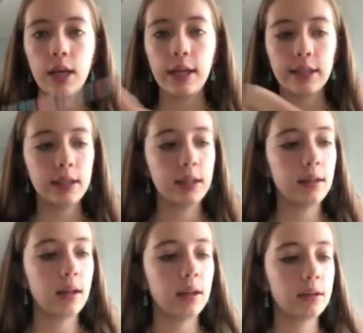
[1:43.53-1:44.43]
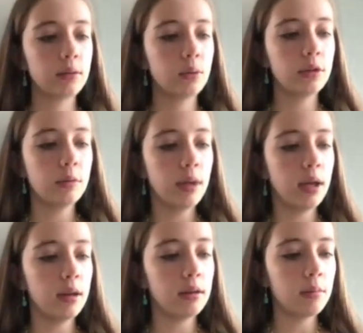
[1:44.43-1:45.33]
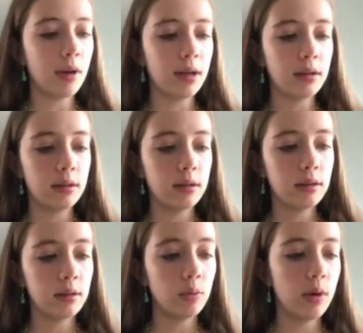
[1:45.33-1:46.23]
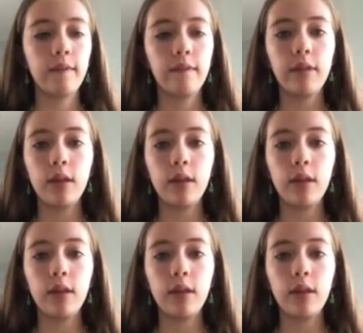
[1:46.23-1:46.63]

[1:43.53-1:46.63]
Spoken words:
necklaces and I also made some anklets as well.